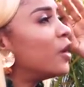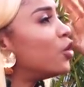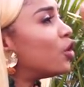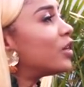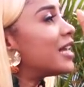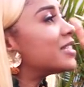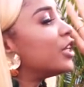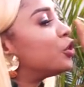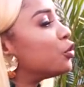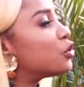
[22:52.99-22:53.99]
No, no, that's
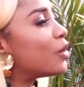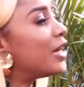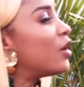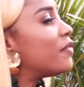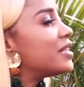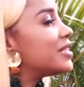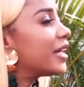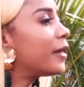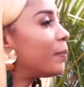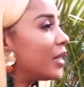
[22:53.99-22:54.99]
the truth. So I don't even
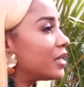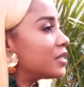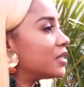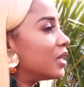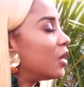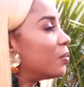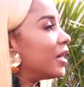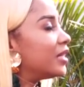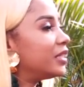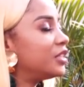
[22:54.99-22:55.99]
take it personal.
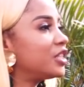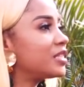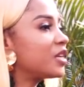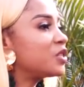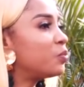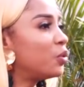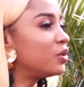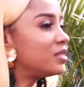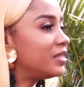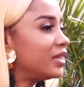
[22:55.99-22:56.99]
But they just
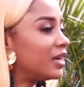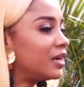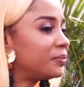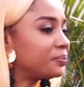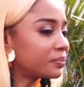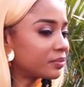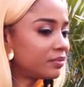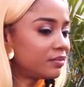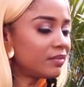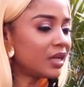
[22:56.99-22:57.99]
expose their...
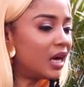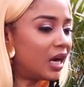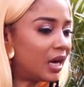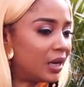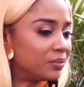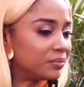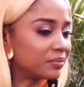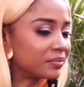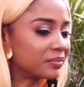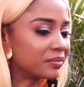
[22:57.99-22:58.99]
Um,
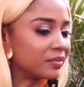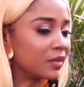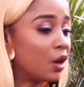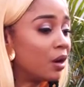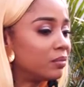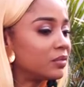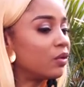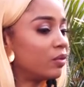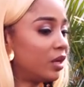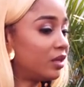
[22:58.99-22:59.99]
Ignorance.
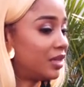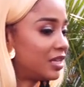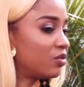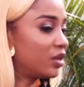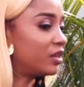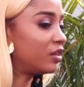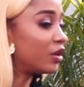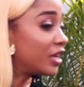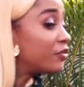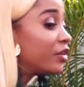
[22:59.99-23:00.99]
Well, that's on a,
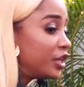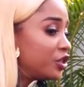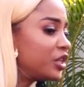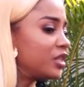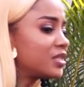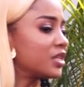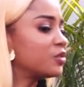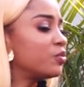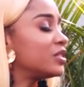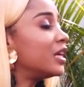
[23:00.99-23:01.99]
on a different issue. They just
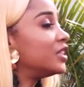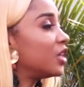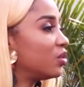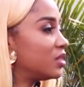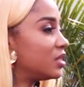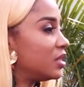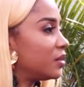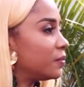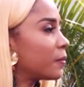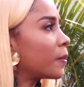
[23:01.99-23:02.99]
expose their jealousy.
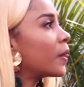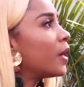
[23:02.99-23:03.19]
Okay.